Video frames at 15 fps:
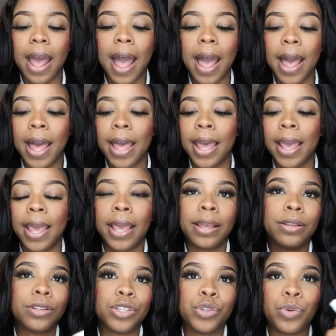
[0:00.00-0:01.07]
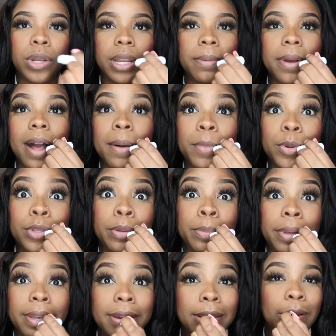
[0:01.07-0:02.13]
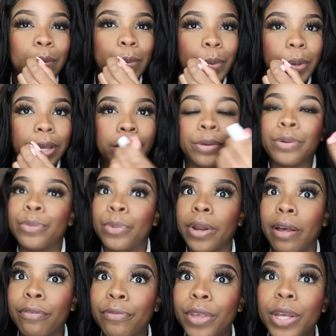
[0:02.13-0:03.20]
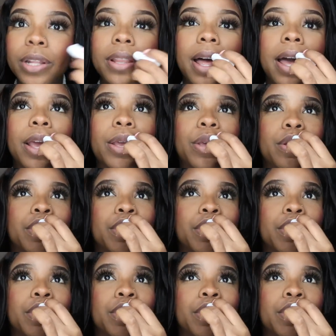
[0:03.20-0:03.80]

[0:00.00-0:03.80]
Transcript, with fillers: I do a lip combo depending on what I feel like,